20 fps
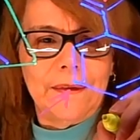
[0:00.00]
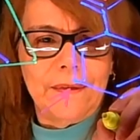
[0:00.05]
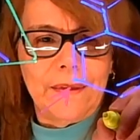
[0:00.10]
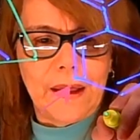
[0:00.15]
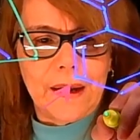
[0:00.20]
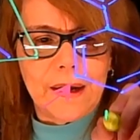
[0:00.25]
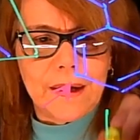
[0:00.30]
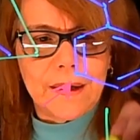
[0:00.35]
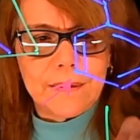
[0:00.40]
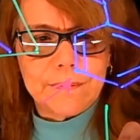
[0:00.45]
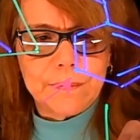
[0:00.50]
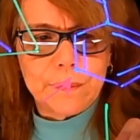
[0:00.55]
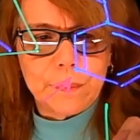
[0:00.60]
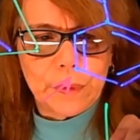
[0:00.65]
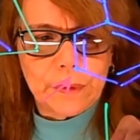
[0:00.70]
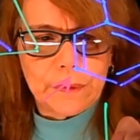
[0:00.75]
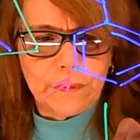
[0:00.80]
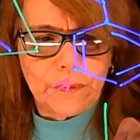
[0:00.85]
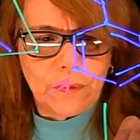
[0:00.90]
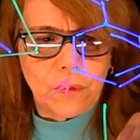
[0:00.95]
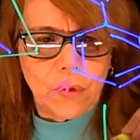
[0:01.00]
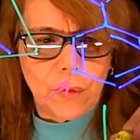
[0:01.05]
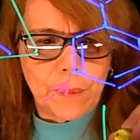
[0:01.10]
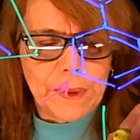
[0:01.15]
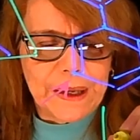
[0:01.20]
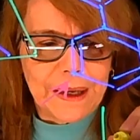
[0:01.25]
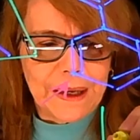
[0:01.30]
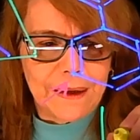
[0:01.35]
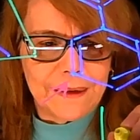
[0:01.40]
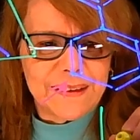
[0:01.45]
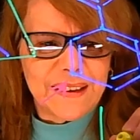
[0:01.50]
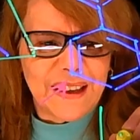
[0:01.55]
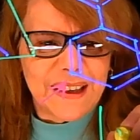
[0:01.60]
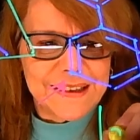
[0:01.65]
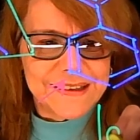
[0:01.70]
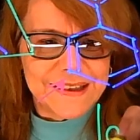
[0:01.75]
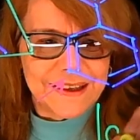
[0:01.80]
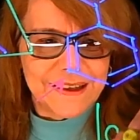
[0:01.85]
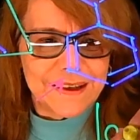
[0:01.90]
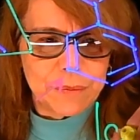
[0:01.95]
that I'm performing, as I
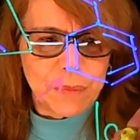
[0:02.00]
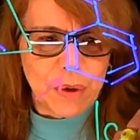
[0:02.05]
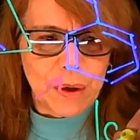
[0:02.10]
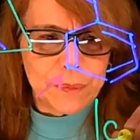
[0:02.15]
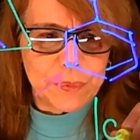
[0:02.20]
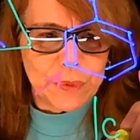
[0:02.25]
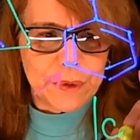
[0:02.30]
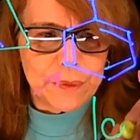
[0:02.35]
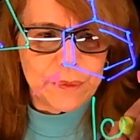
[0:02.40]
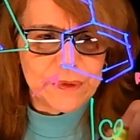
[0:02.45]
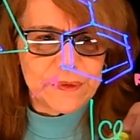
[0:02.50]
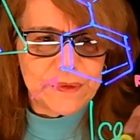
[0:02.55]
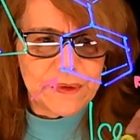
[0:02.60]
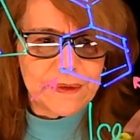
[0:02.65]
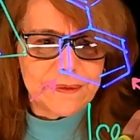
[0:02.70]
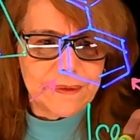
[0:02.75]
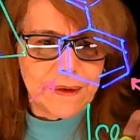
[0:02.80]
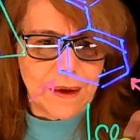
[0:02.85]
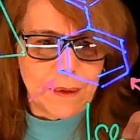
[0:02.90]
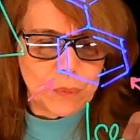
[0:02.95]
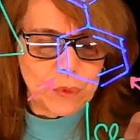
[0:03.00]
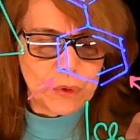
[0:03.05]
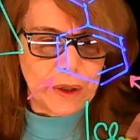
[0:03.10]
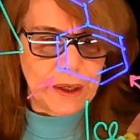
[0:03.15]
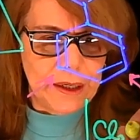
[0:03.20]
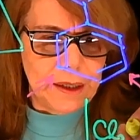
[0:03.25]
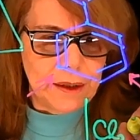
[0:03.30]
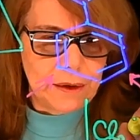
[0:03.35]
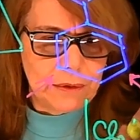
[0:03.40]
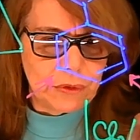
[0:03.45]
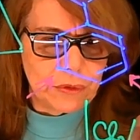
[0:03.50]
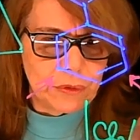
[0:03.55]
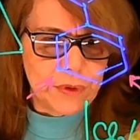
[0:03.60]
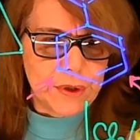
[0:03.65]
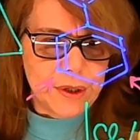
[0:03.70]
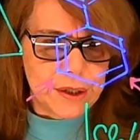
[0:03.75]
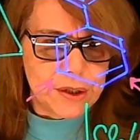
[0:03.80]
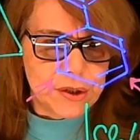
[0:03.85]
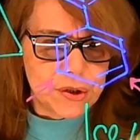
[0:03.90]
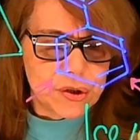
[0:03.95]
did in my previous example, a
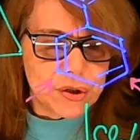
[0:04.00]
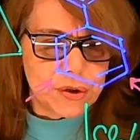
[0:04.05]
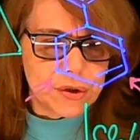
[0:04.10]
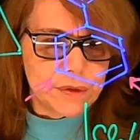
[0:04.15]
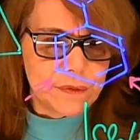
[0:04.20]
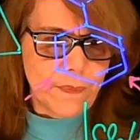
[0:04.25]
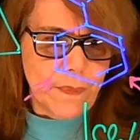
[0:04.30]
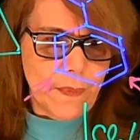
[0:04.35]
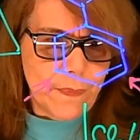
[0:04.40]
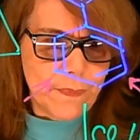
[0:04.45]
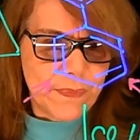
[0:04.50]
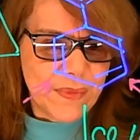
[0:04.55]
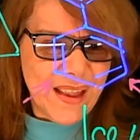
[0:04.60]
chlorination.